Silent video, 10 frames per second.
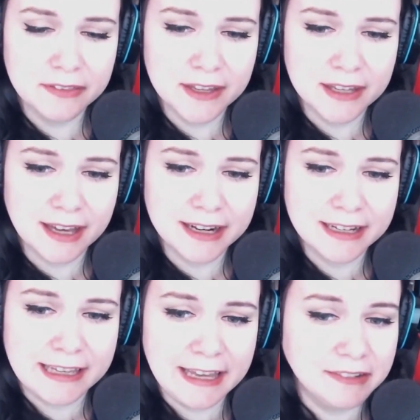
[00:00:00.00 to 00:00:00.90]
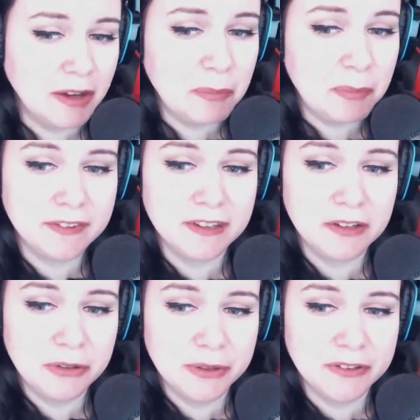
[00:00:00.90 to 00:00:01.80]
they kind of ganged up on
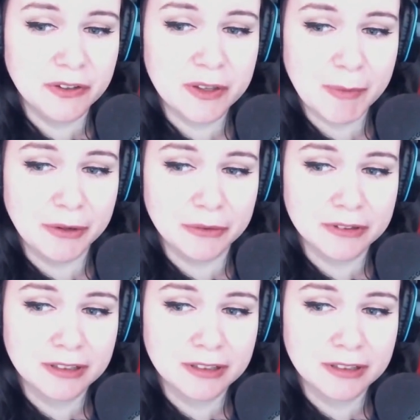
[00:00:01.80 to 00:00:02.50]
Cdew and took him out.